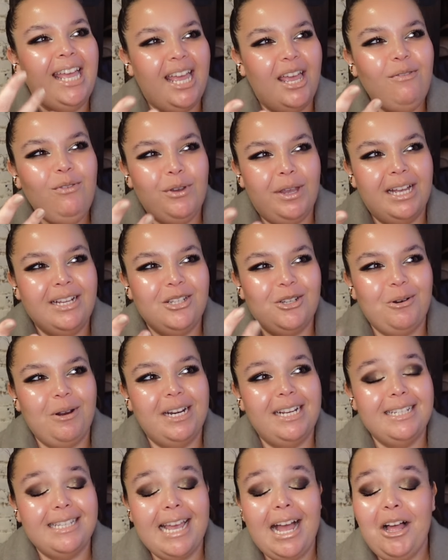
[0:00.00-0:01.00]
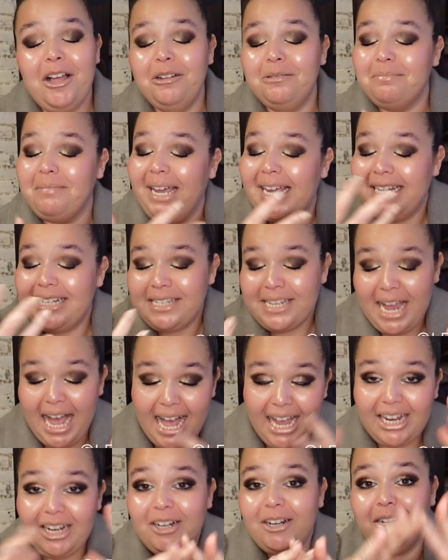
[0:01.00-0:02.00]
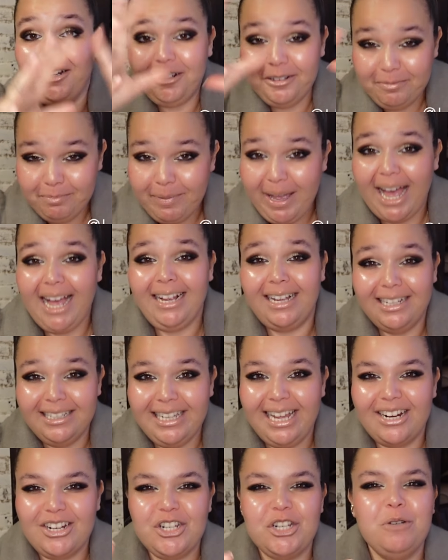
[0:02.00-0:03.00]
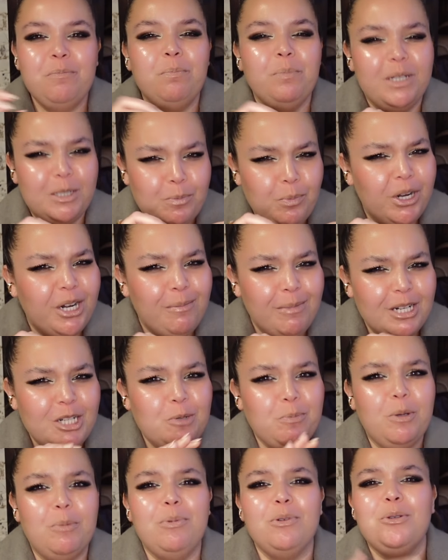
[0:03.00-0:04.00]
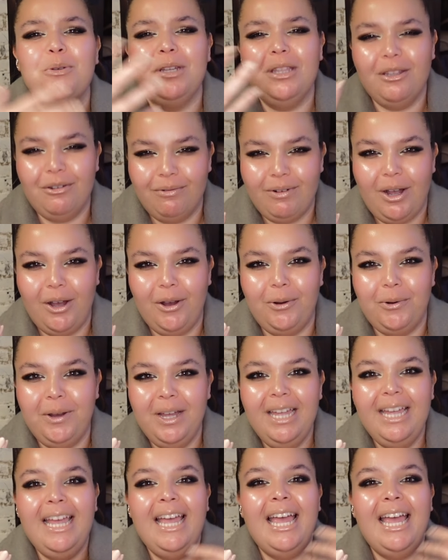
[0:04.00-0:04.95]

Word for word: If you can't already tell, my entire bag collection is pretty much split between The Row